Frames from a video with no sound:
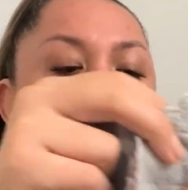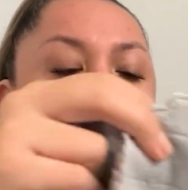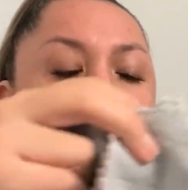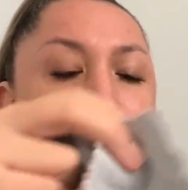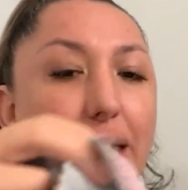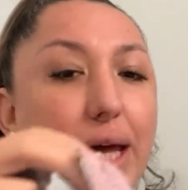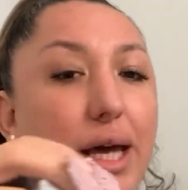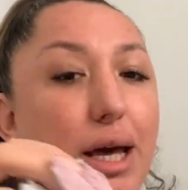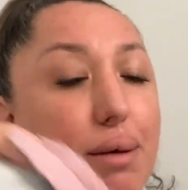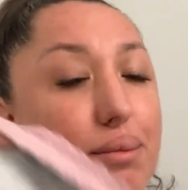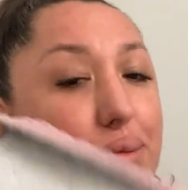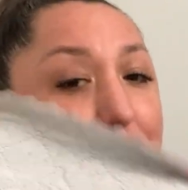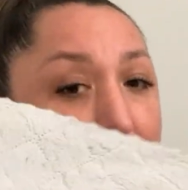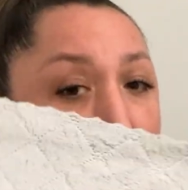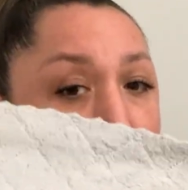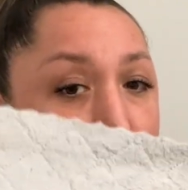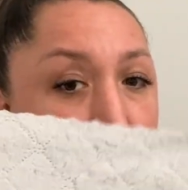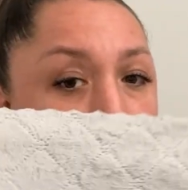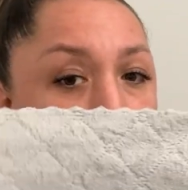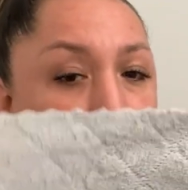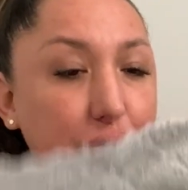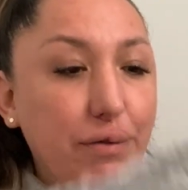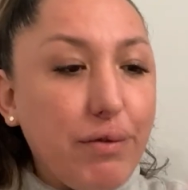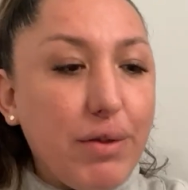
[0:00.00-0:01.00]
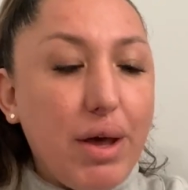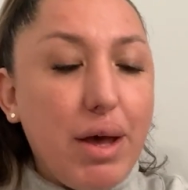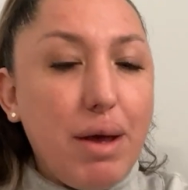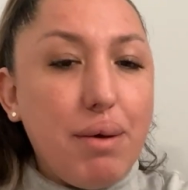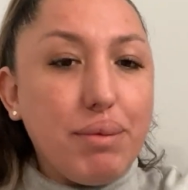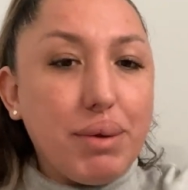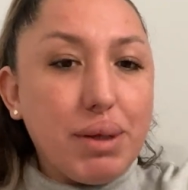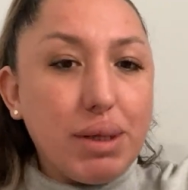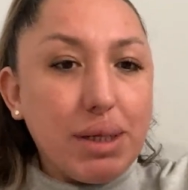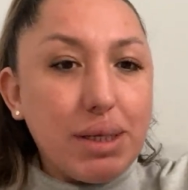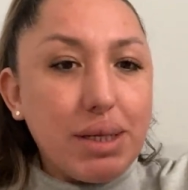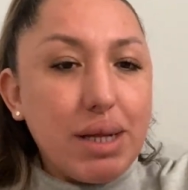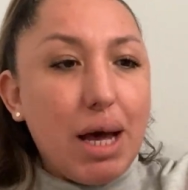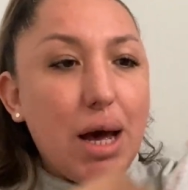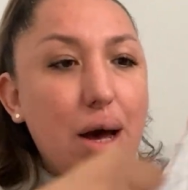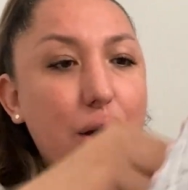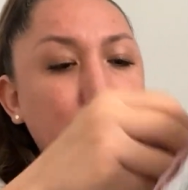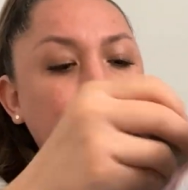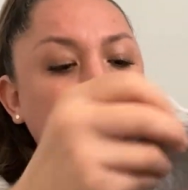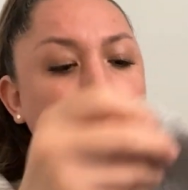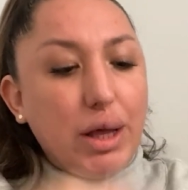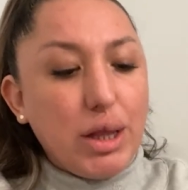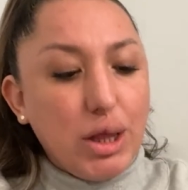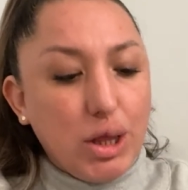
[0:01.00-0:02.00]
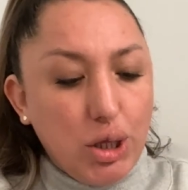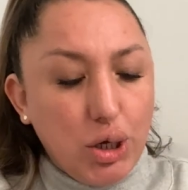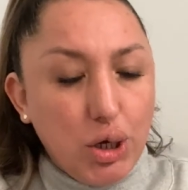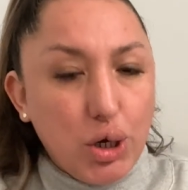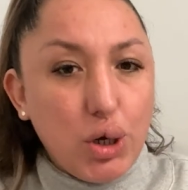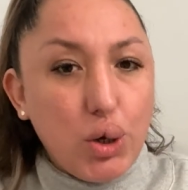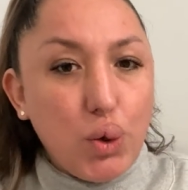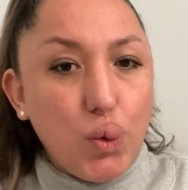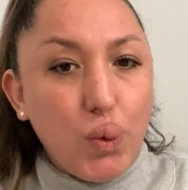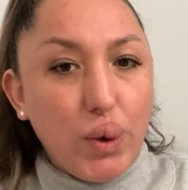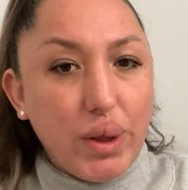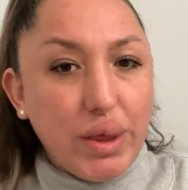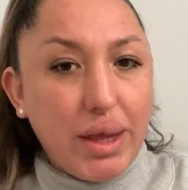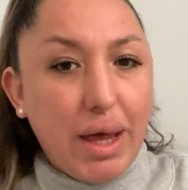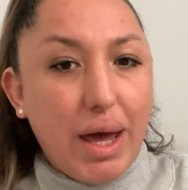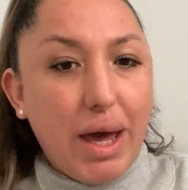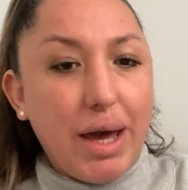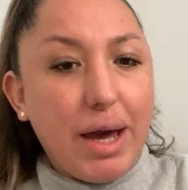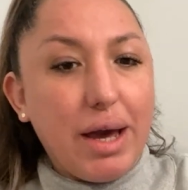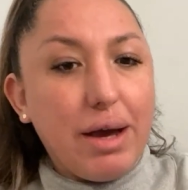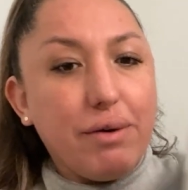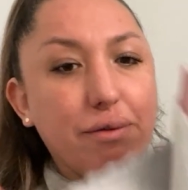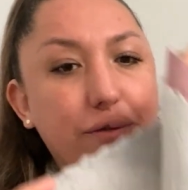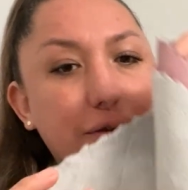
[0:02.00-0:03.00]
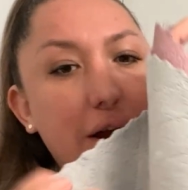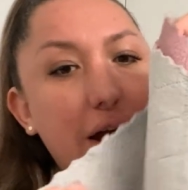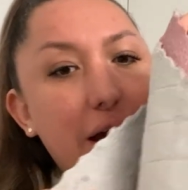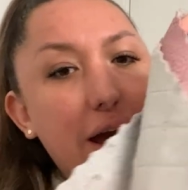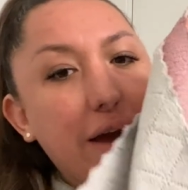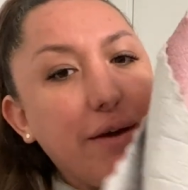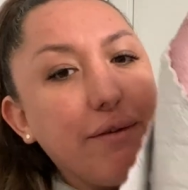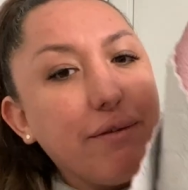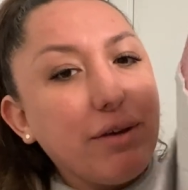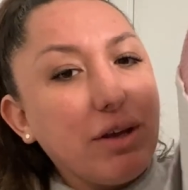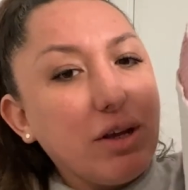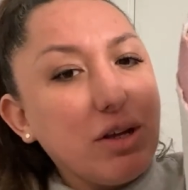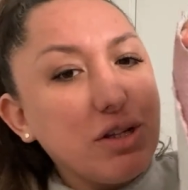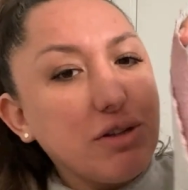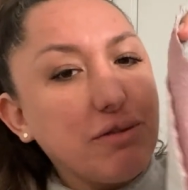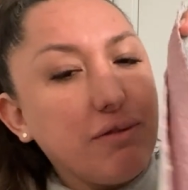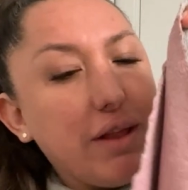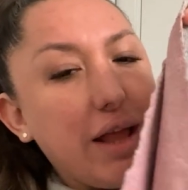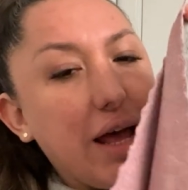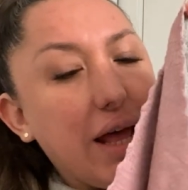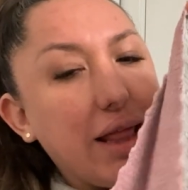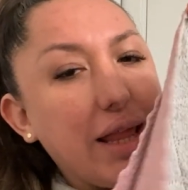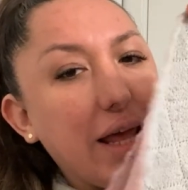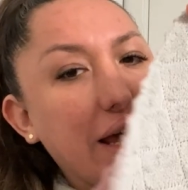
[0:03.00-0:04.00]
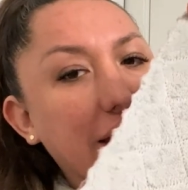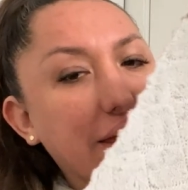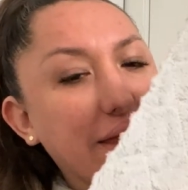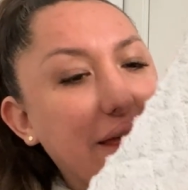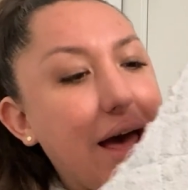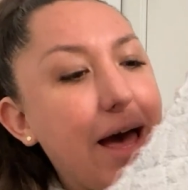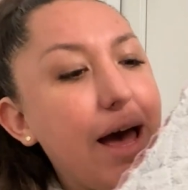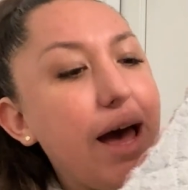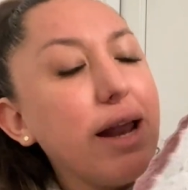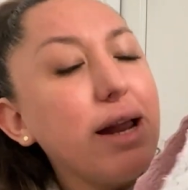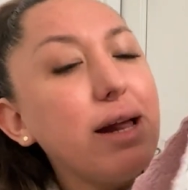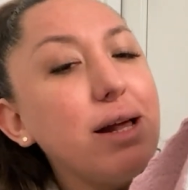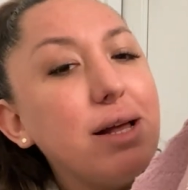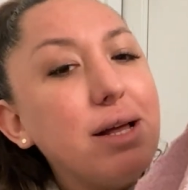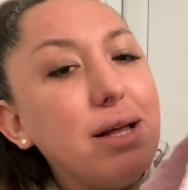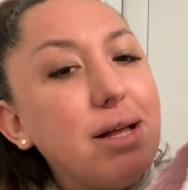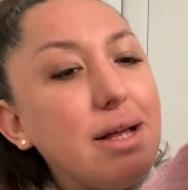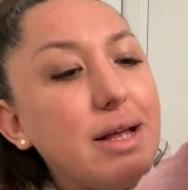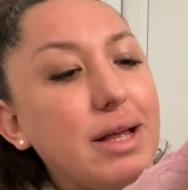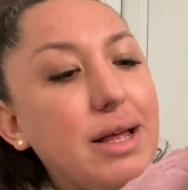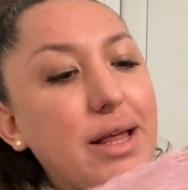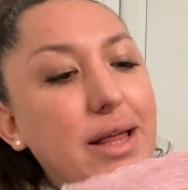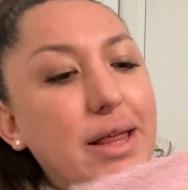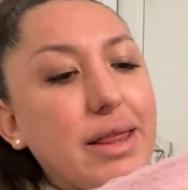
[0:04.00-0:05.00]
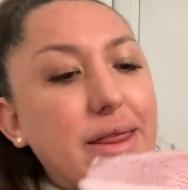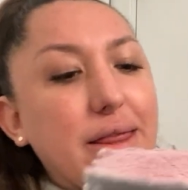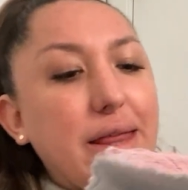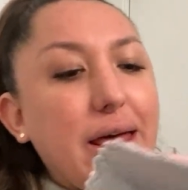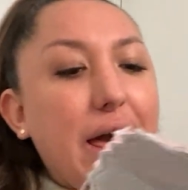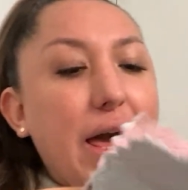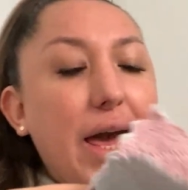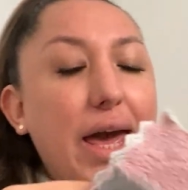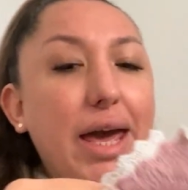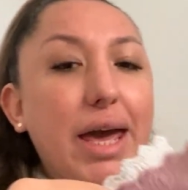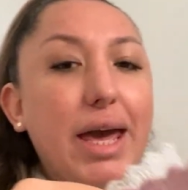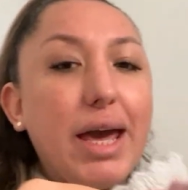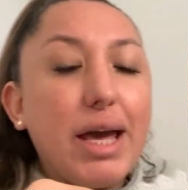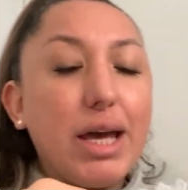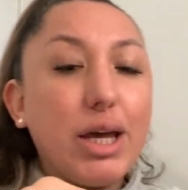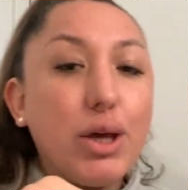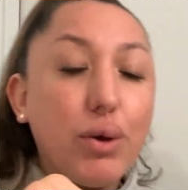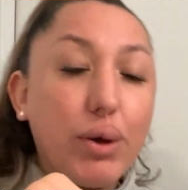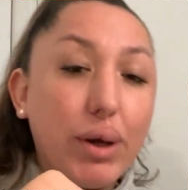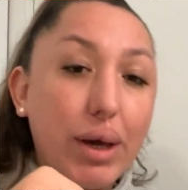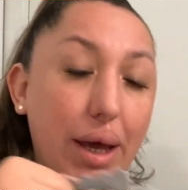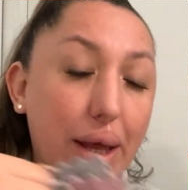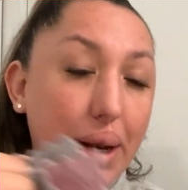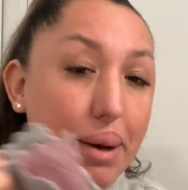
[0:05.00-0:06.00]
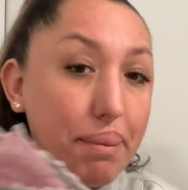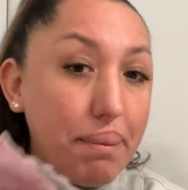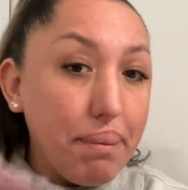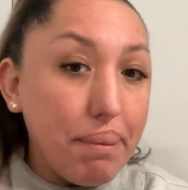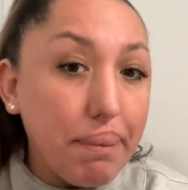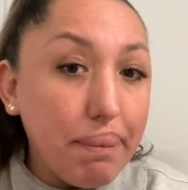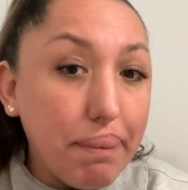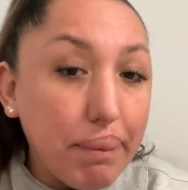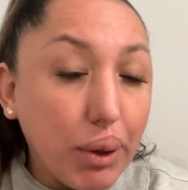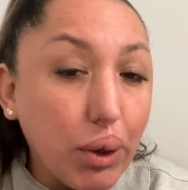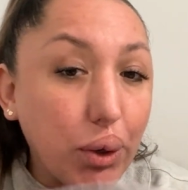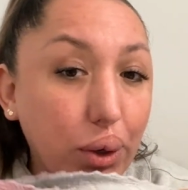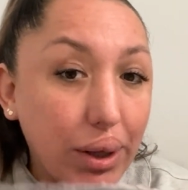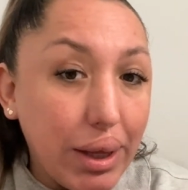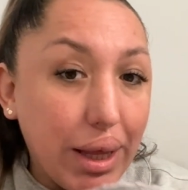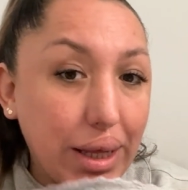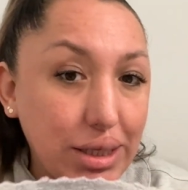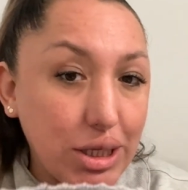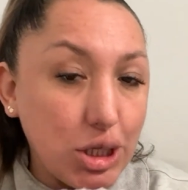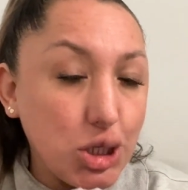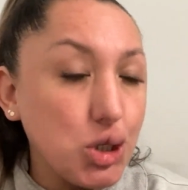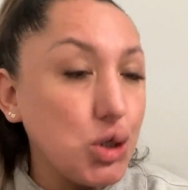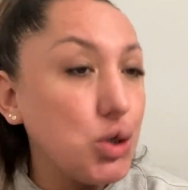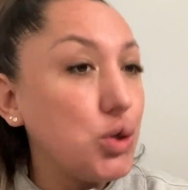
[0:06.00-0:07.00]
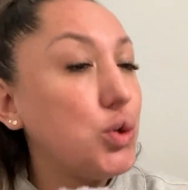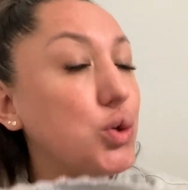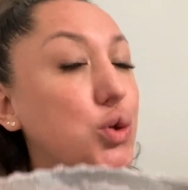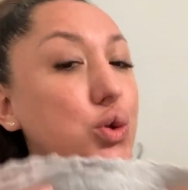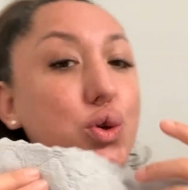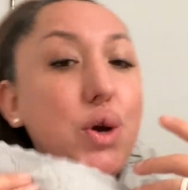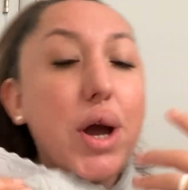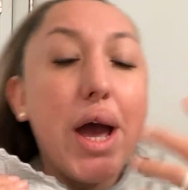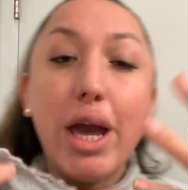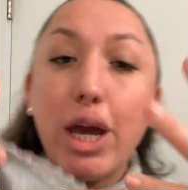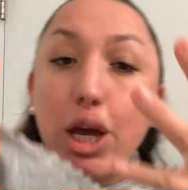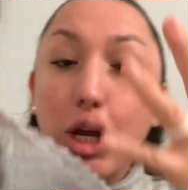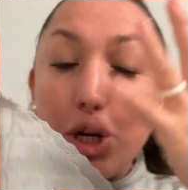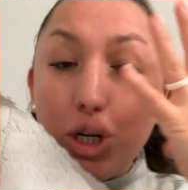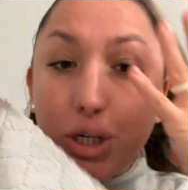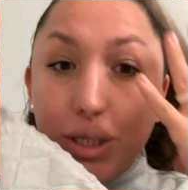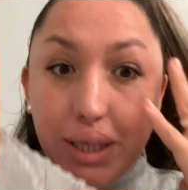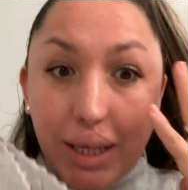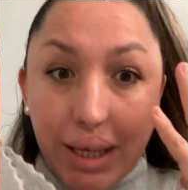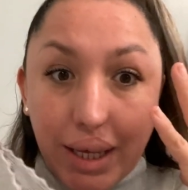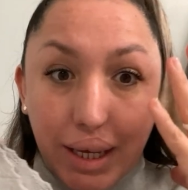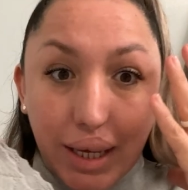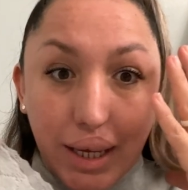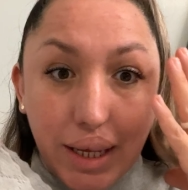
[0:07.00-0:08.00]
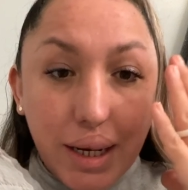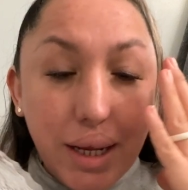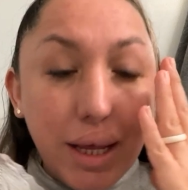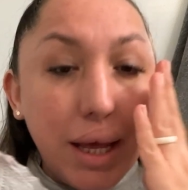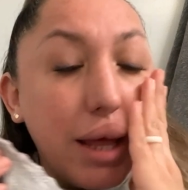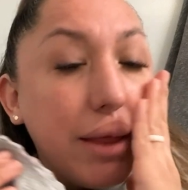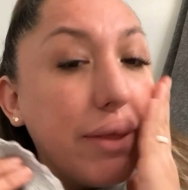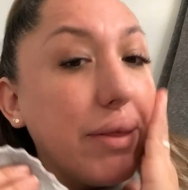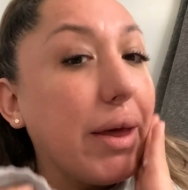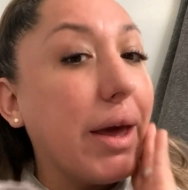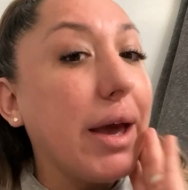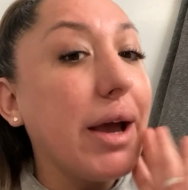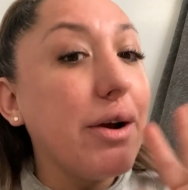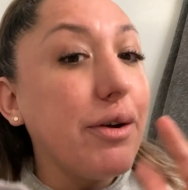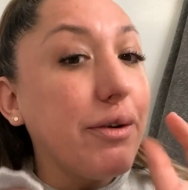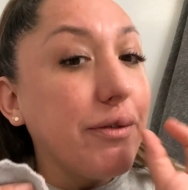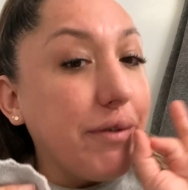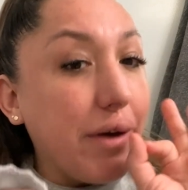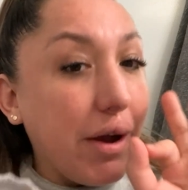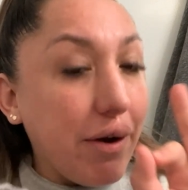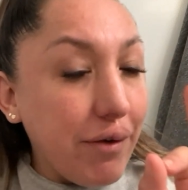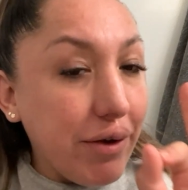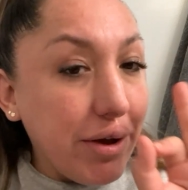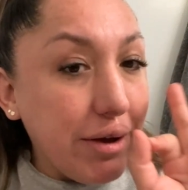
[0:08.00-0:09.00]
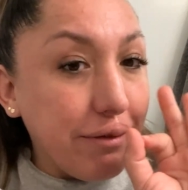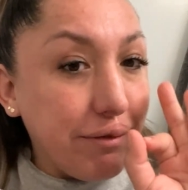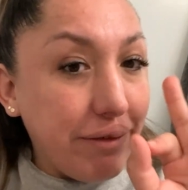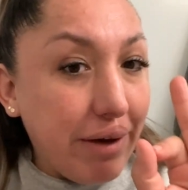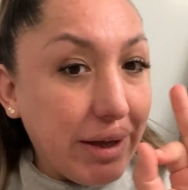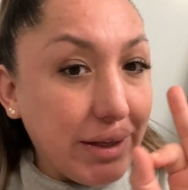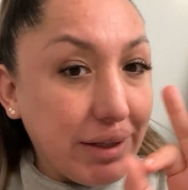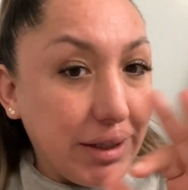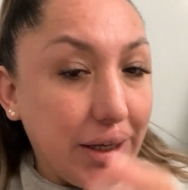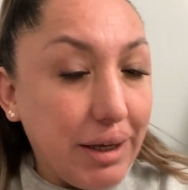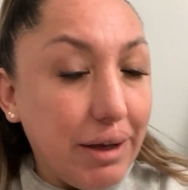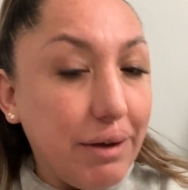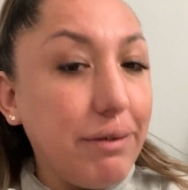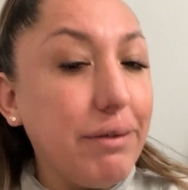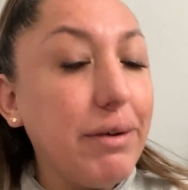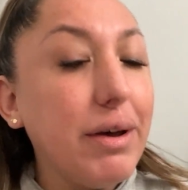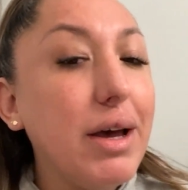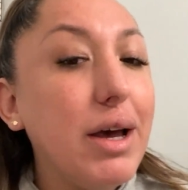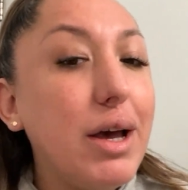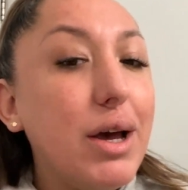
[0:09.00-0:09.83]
They come several of them. This is how they look when they arrive, just flat like that. You can utilize it to dry your skin. They are very effective.